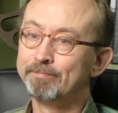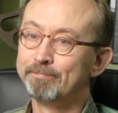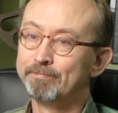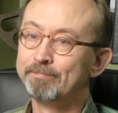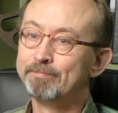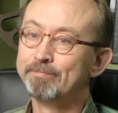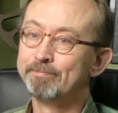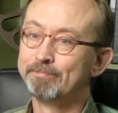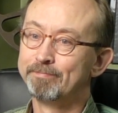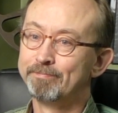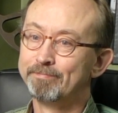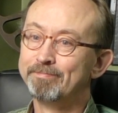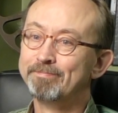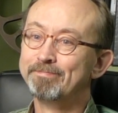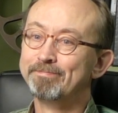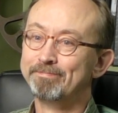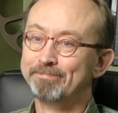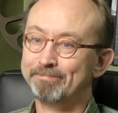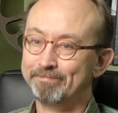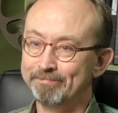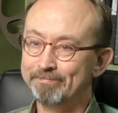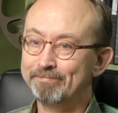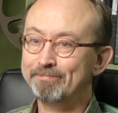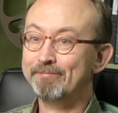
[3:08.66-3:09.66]
That's a great
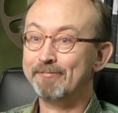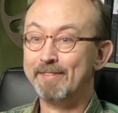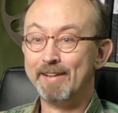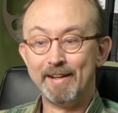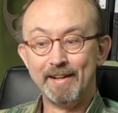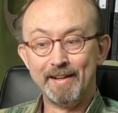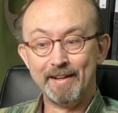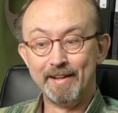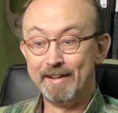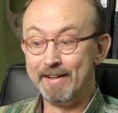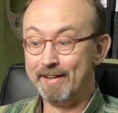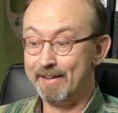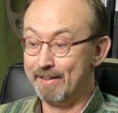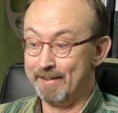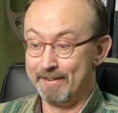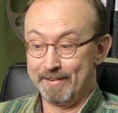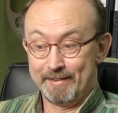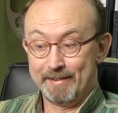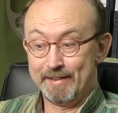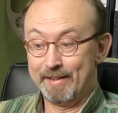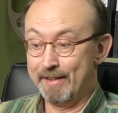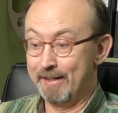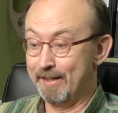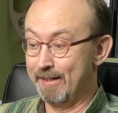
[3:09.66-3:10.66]
story.
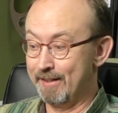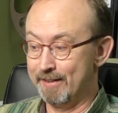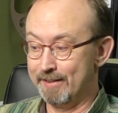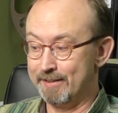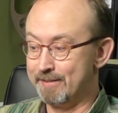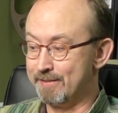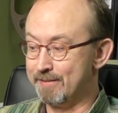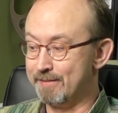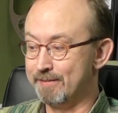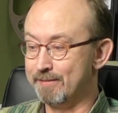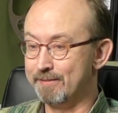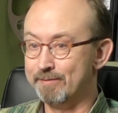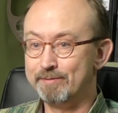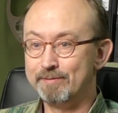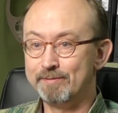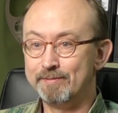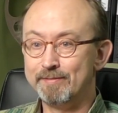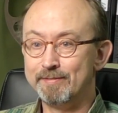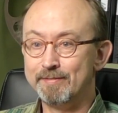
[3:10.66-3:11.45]
I love that one.